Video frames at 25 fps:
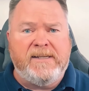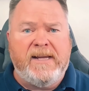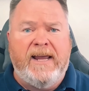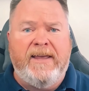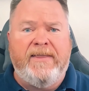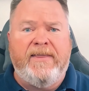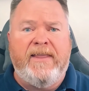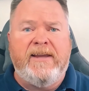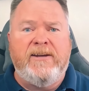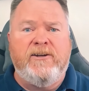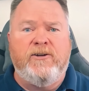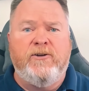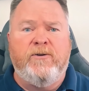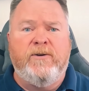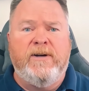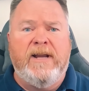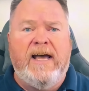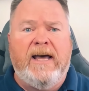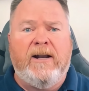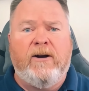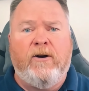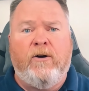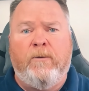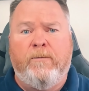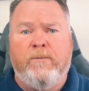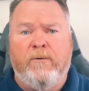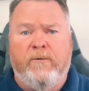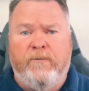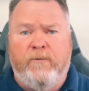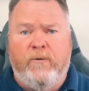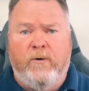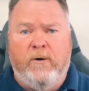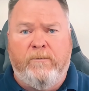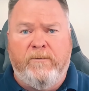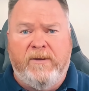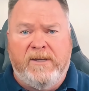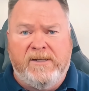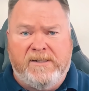and they do not all
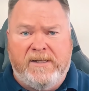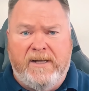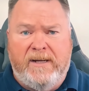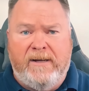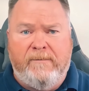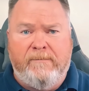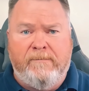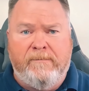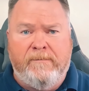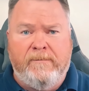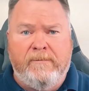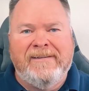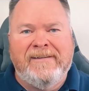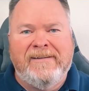perform the same.